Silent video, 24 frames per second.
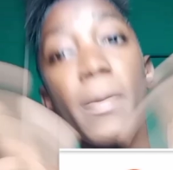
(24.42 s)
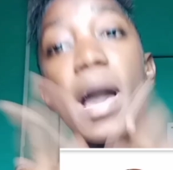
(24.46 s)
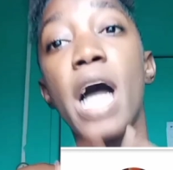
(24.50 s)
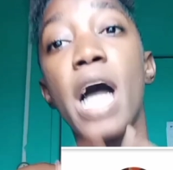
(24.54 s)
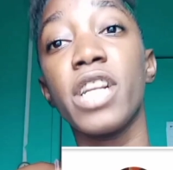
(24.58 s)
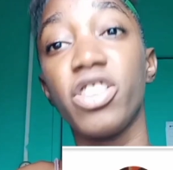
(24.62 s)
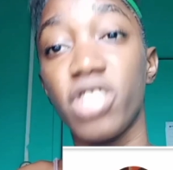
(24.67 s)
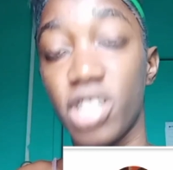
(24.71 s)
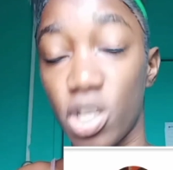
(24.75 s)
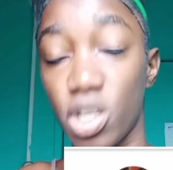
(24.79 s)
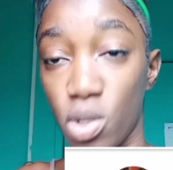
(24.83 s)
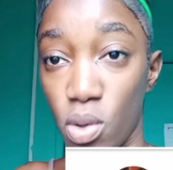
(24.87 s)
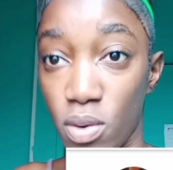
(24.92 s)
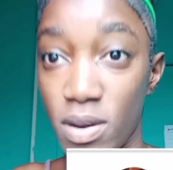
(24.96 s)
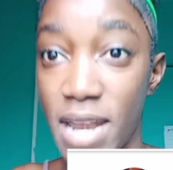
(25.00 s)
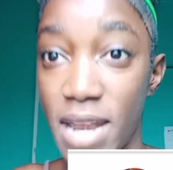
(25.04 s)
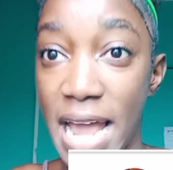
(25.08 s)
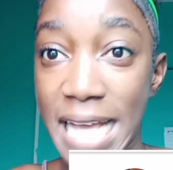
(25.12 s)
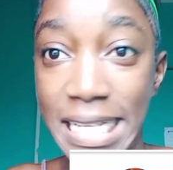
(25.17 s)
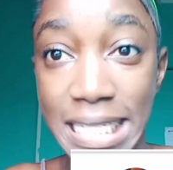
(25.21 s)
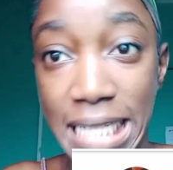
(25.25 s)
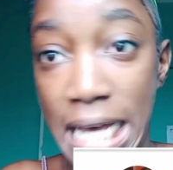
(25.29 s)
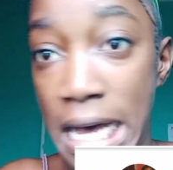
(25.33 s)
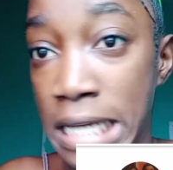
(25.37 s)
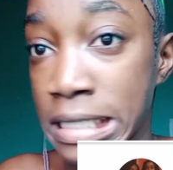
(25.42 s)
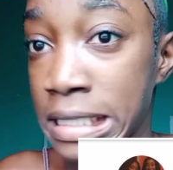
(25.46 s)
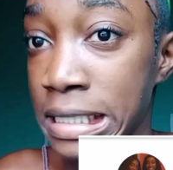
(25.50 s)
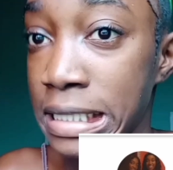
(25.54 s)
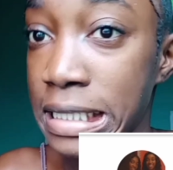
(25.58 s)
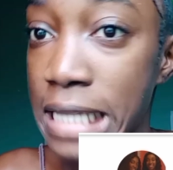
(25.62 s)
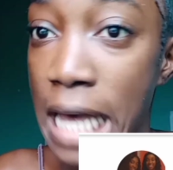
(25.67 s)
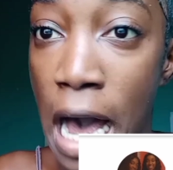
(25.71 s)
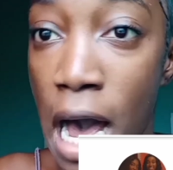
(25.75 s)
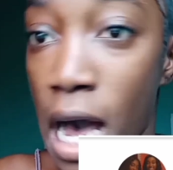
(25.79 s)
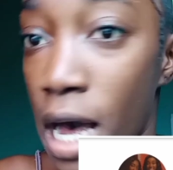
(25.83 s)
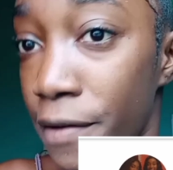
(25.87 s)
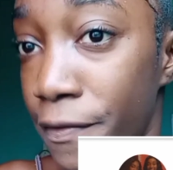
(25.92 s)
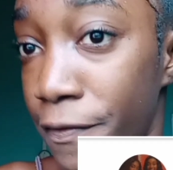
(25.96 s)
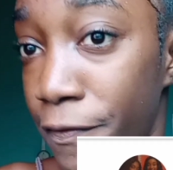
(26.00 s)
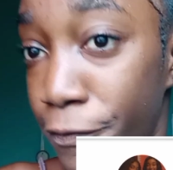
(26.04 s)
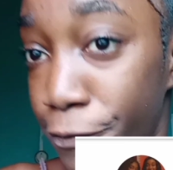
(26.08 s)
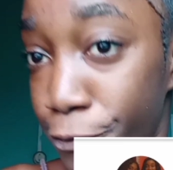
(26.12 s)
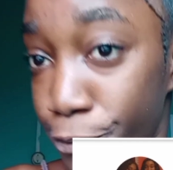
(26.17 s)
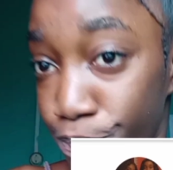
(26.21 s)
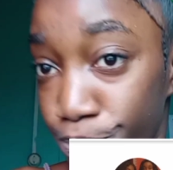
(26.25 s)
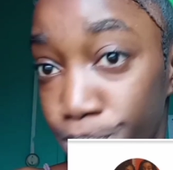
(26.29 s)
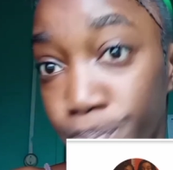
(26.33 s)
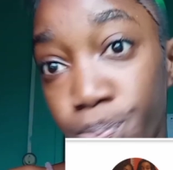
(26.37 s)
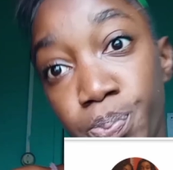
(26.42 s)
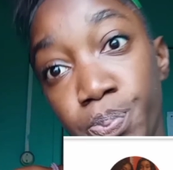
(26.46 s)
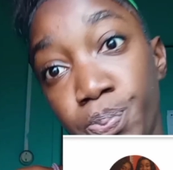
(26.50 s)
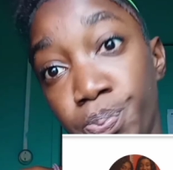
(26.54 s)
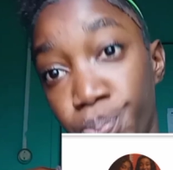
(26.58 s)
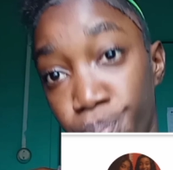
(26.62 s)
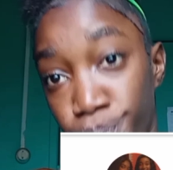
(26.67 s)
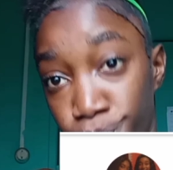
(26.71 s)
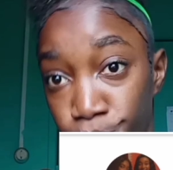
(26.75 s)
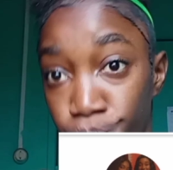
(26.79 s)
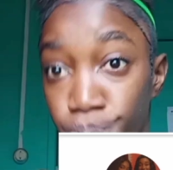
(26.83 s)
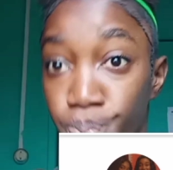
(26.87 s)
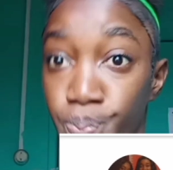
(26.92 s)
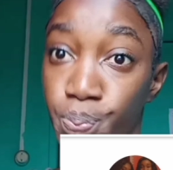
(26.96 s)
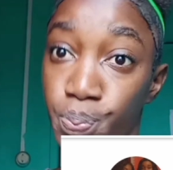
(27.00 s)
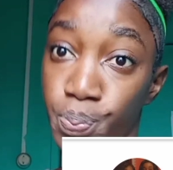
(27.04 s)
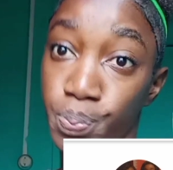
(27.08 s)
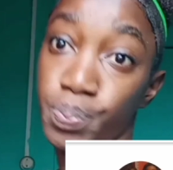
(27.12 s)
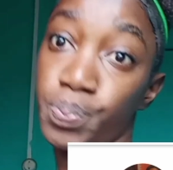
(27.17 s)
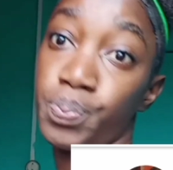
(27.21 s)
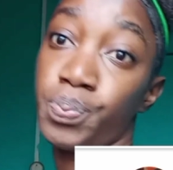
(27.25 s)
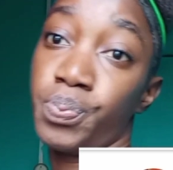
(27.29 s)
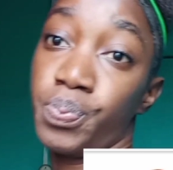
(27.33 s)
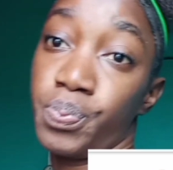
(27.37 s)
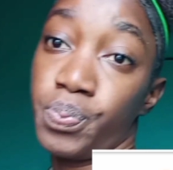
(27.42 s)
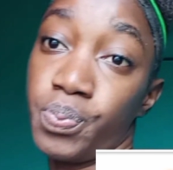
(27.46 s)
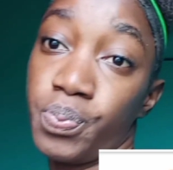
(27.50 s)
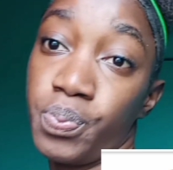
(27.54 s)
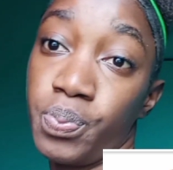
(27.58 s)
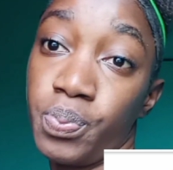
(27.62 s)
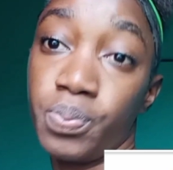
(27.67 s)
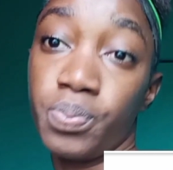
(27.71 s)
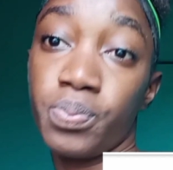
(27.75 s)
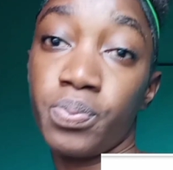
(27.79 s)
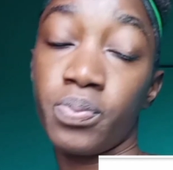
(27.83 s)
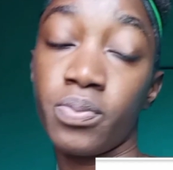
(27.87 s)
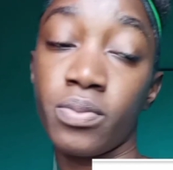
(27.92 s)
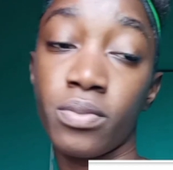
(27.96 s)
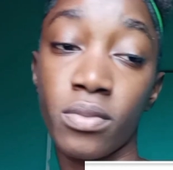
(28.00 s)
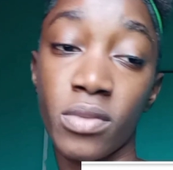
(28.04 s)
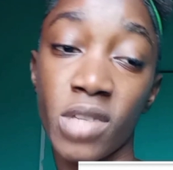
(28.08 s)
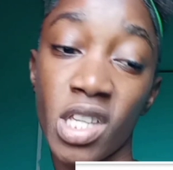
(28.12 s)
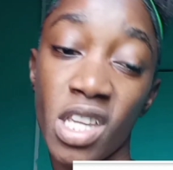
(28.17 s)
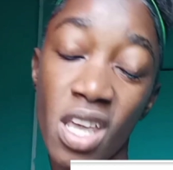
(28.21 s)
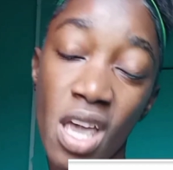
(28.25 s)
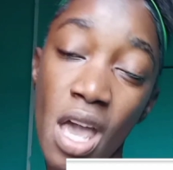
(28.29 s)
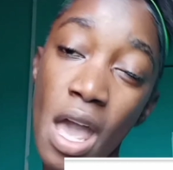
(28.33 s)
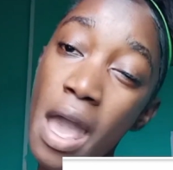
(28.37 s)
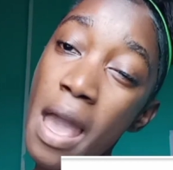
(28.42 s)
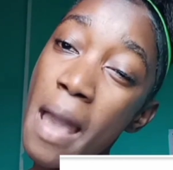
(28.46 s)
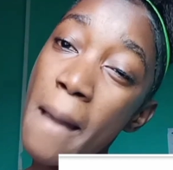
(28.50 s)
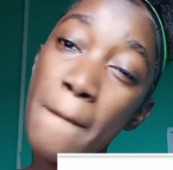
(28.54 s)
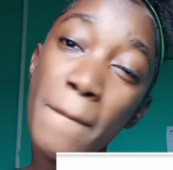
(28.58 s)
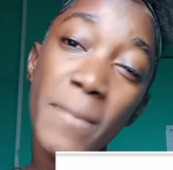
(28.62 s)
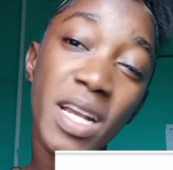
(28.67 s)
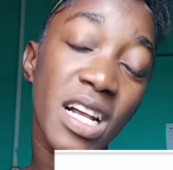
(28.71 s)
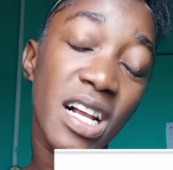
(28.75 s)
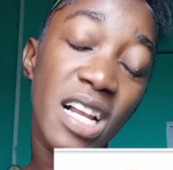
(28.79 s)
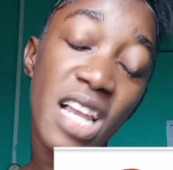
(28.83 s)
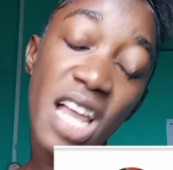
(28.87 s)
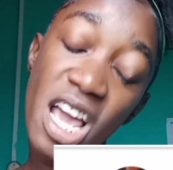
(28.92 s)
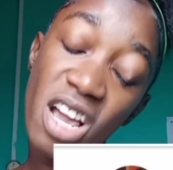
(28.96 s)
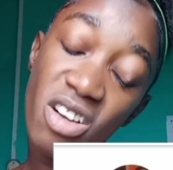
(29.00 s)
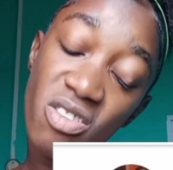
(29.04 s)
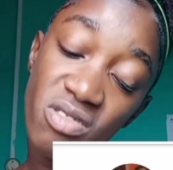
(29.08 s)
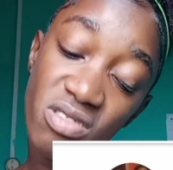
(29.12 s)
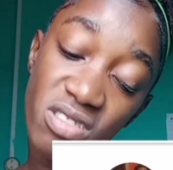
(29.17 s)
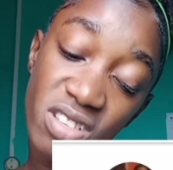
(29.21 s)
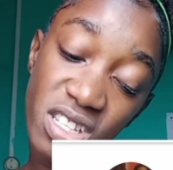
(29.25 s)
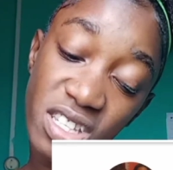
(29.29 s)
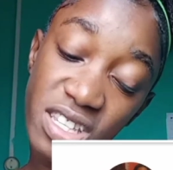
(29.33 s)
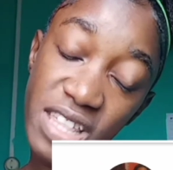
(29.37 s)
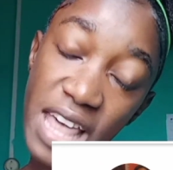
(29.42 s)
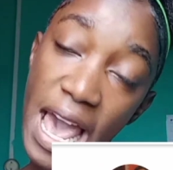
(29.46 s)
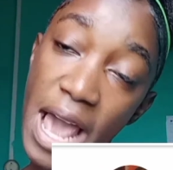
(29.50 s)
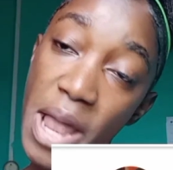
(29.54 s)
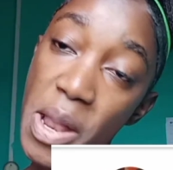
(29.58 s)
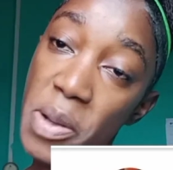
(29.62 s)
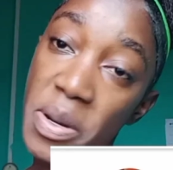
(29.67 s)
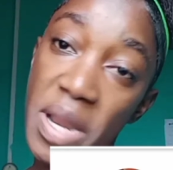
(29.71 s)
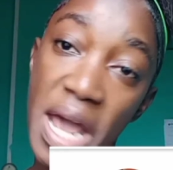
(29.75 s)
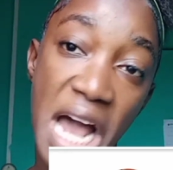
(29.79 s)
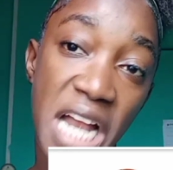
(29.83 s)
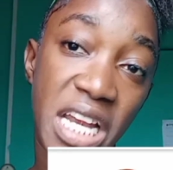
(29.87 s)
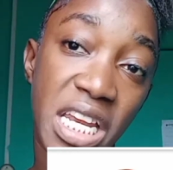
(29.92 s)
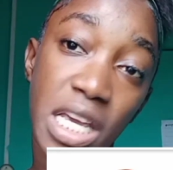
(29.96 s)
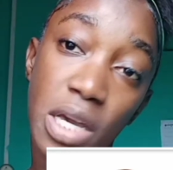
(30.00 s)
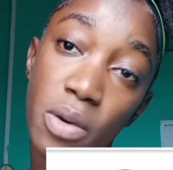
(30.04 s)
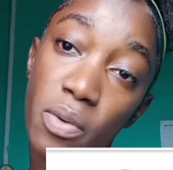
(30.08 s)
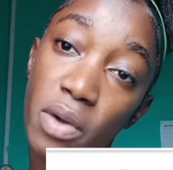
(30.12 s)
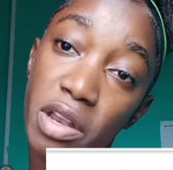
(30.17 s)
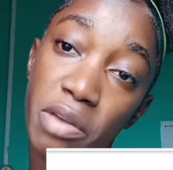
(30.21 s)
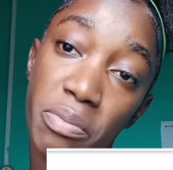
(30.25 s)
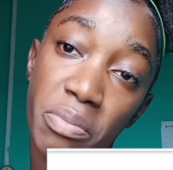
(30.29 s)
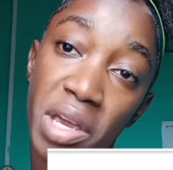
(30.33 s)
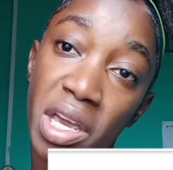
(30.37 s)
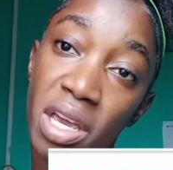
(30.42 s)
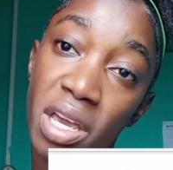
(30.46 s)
me address you nice and soft. Mm-hmm. I like you style on how deal with me.